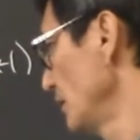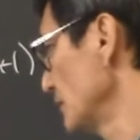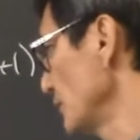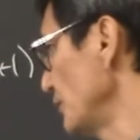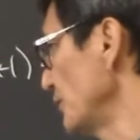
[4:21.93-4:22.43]

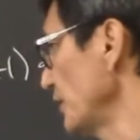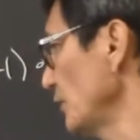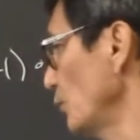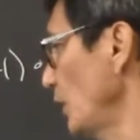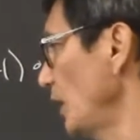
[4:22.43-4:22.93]
to treat
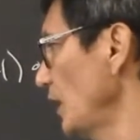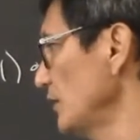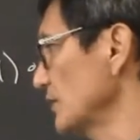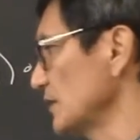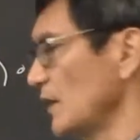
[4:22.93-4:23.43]
y
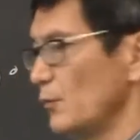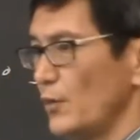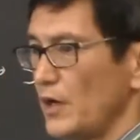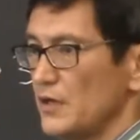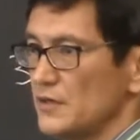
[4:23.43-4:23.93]
the same
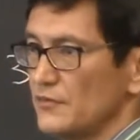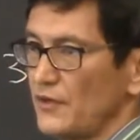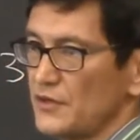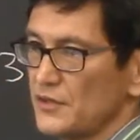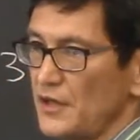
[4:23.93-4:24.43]
way as
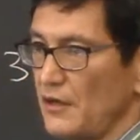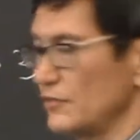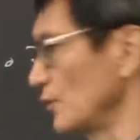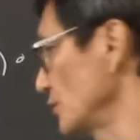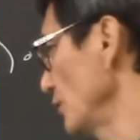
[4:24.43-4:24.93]
function x.
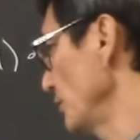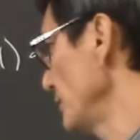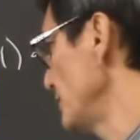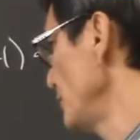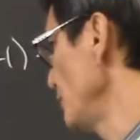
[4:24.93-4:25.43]
So it's going to
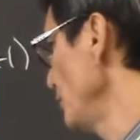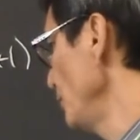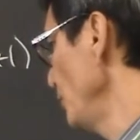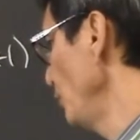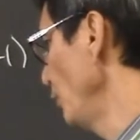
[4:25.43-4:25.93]
be
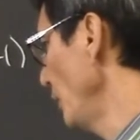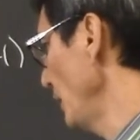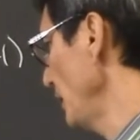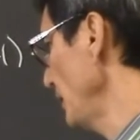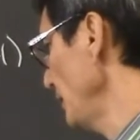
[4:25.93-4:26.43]
2y